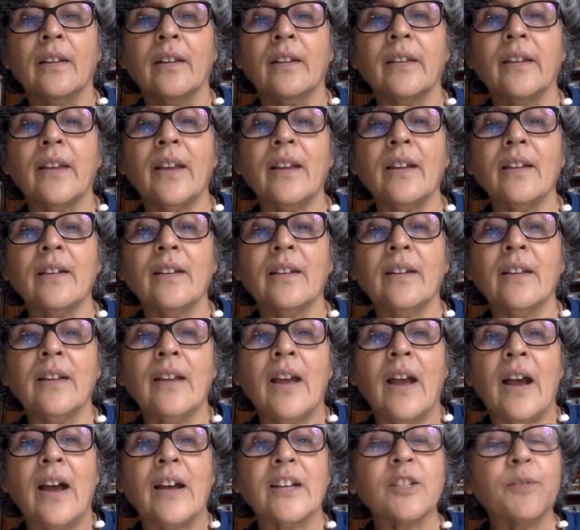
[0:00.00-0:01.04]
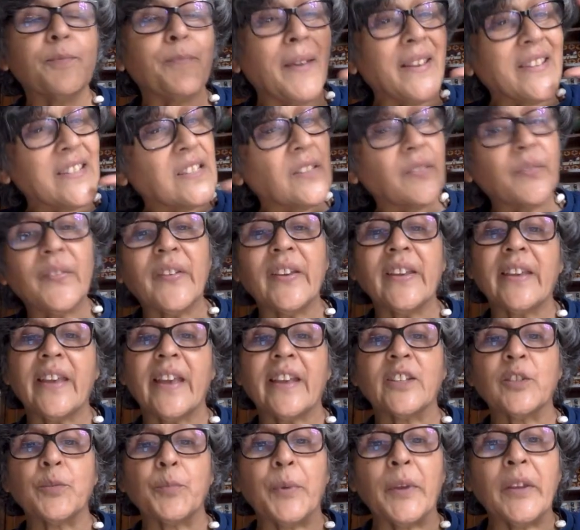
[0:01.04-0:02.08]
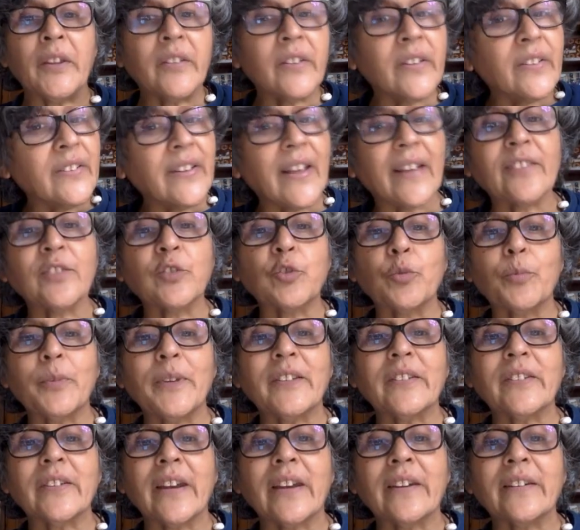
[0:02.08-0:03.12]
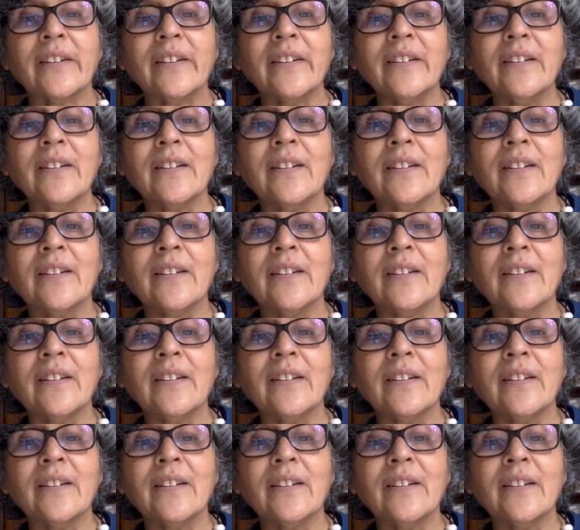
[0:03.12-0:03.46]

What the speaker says: Yeah. A specific experience has to be stated.